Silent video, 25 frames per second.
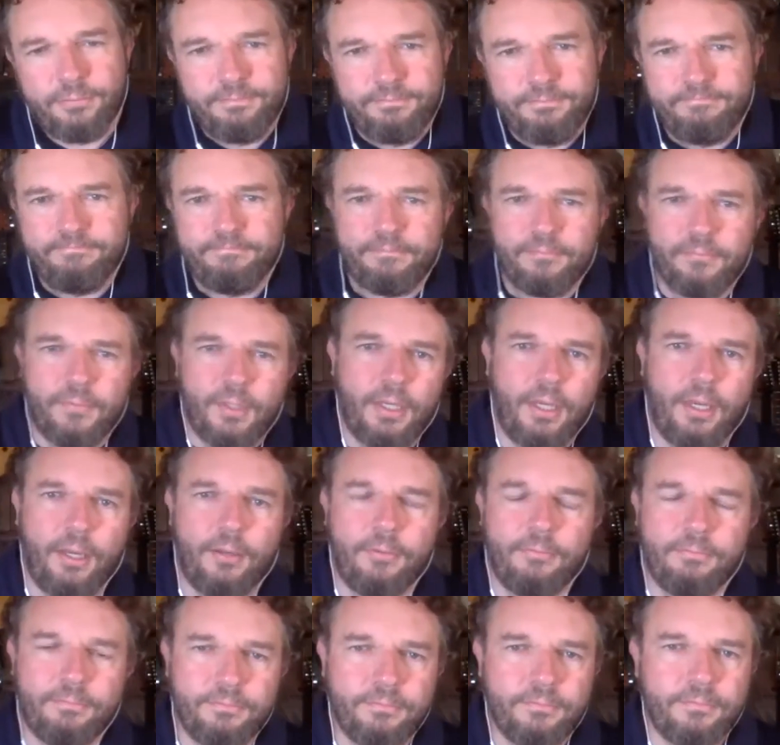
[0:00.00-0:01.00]
Yeah, I
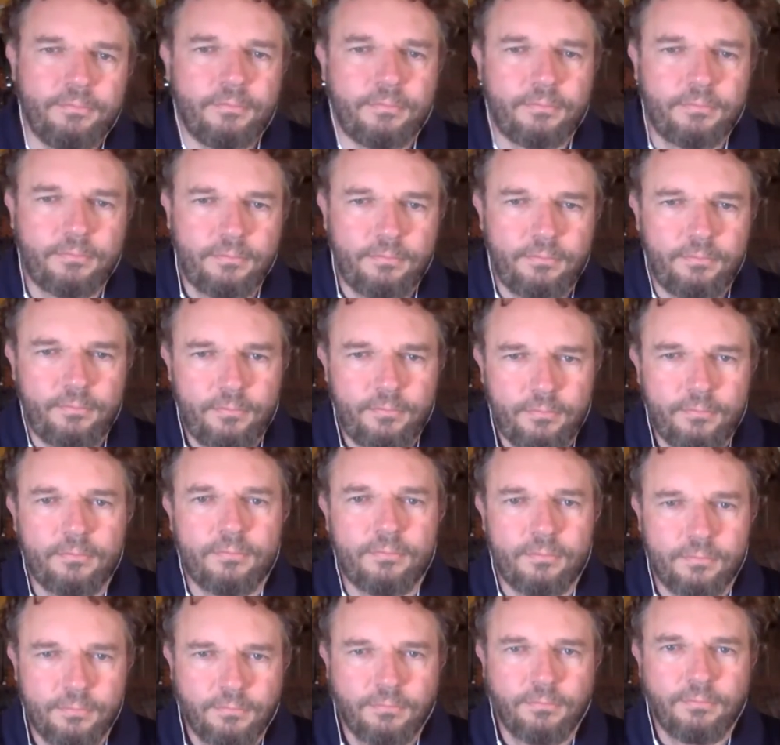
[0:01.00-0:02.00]
mean, yeah. majority of it,
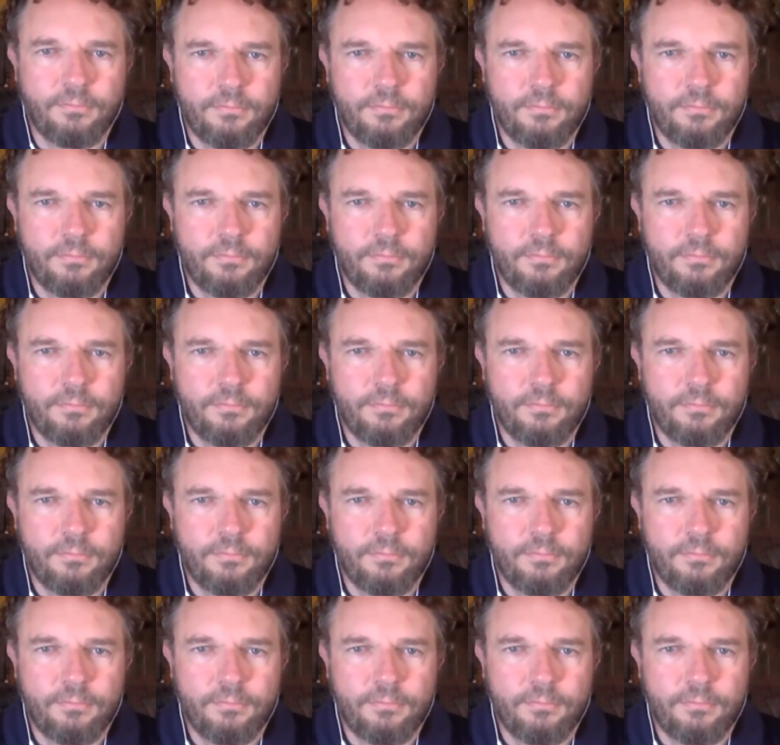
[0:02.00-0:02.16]
you know, like